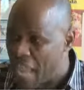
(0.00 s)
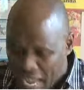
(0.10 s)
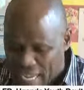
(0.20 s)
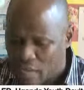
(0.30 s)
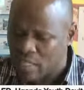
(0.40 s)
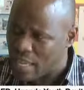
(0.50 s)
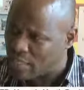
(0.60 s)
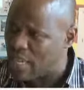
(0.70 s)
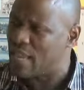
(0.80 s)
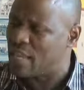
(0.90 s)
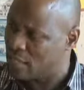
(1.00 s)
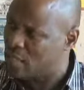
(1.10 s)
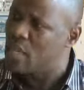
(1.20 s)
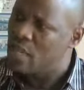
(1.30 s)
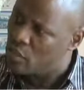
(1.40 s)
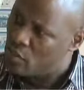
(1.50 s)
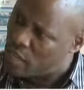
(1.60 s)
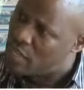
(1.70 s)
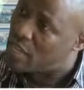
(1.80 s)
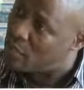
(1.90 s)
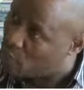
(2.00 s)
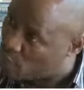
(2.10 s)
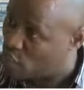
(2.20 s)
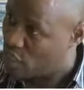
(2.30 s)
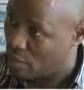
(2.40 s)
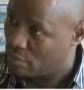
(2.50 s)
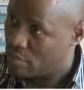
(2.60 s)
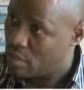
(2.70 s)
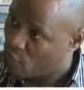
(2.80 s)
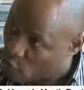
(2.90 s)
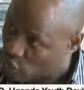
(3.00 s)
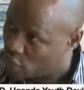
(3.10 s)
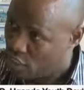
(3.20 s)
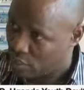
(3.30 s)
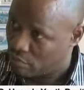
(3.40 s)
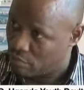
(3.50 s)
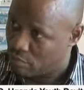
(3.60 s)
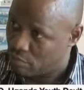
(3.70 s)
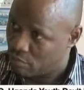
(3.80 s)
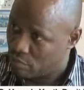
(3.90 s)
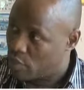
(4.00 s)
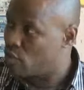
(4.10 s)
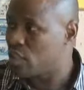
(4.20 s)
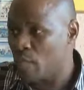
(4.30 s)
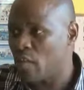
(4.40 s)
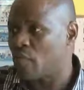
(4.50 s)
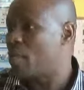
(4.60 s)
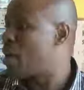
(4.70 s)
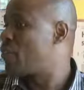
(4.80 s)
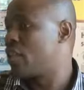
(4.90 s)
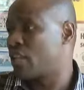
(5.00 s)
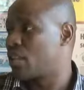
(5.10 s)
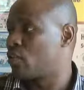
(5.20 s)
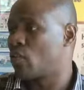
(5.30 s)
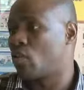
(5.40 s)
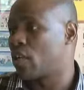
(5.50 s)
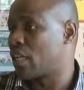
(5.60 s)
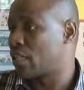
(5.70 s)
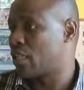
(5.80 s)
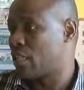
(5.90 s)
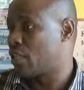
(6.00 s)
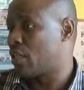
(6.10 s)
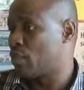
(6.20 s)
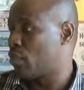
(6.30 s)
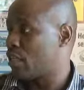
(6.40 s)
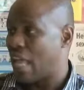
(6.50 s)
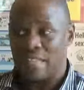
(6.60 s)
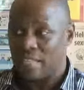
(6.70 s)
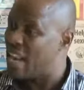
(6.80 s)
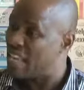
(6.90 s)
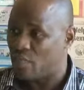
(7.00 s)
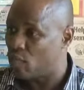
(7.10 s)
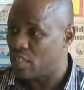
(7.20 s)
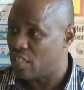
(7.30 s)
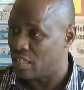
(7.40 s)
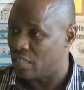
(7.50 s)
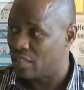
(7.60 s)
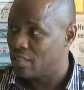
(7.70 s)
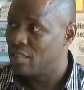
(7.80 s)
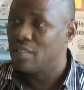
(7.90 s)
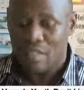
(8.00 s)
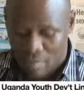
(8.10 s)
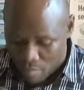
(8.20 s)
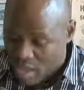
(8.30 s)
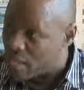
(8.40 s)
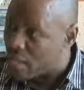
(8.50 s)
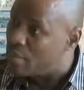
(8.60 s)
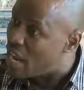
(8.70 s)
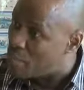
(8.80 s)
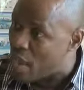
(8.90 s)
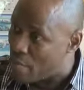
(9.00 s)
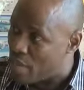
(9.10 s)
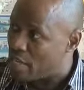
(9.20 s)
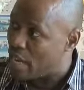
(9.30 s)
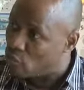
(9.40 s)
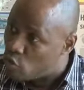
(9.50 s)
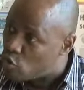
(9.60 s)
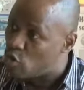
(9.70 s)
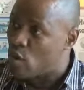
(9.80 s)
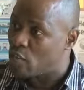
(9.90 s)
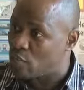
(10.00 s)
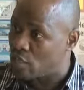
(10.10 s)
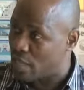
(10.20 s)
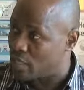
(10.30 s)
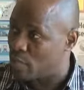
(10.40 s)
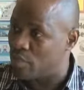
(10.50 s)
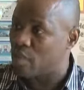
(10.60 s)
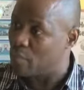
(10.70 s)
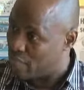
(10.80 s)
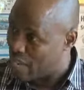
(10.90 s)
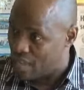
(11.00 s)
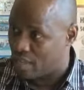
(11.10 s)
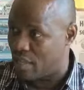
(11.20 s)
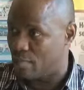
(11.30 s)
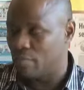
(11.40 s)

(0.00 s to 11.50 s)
Young girls as old as, you know, age as 15, 14. Because many of them have their sexual contacts and sex episodes as old as 14. Many done by men and who don't want to accept them, deny them.